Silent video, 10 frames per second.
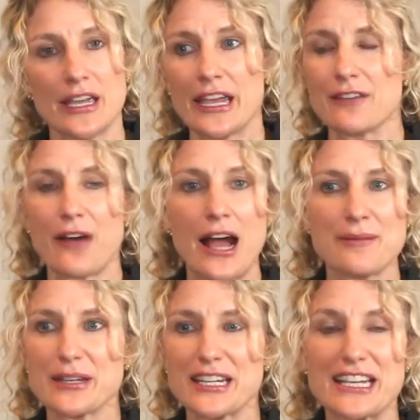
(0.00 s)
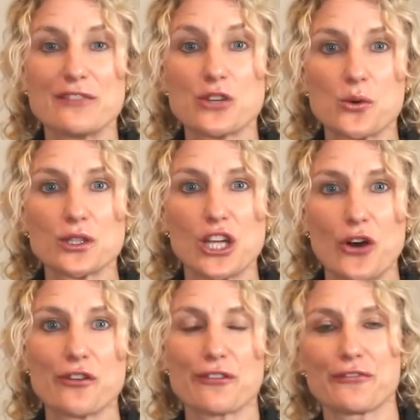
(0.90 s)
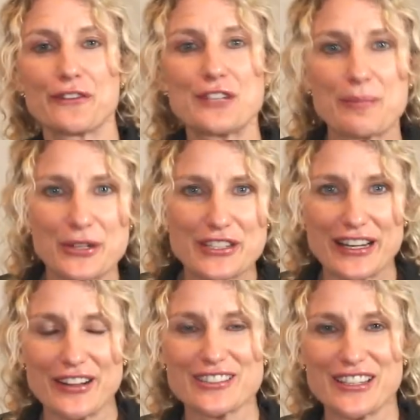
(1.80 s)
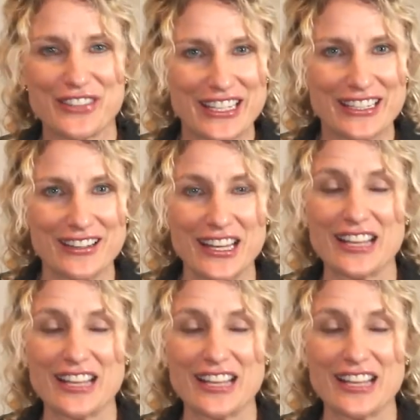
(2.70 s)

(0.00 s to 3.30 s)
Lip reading: If I'm going to give you a loan for 50% LTV,